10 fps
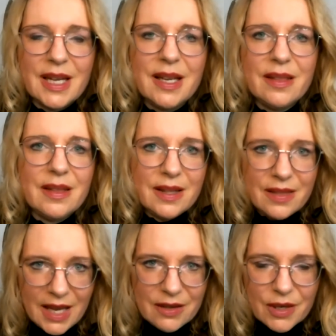And
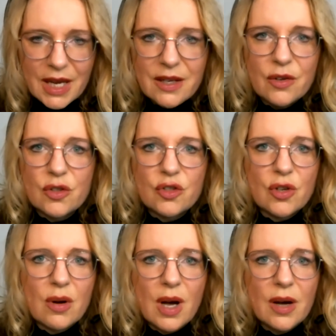there you can also
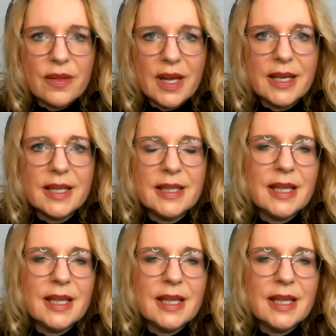show how they